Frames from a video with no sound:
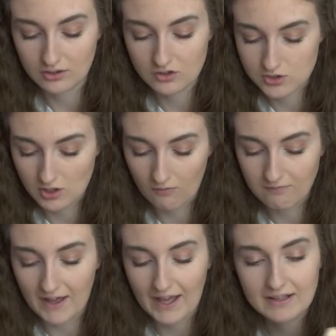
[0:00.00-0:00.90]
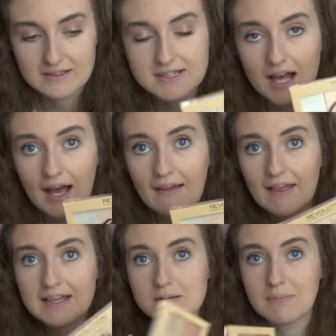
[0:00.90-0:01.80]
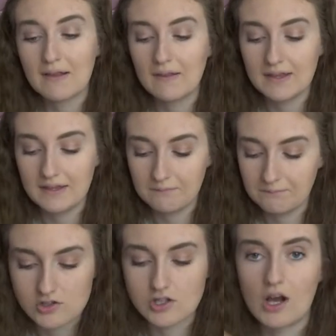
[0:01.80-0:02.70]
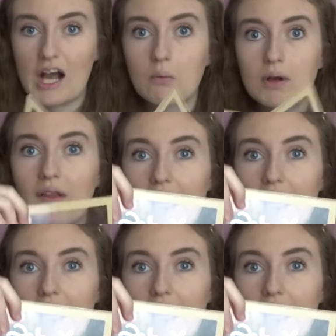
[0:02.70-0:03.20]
Soph X highlighter palette. So I will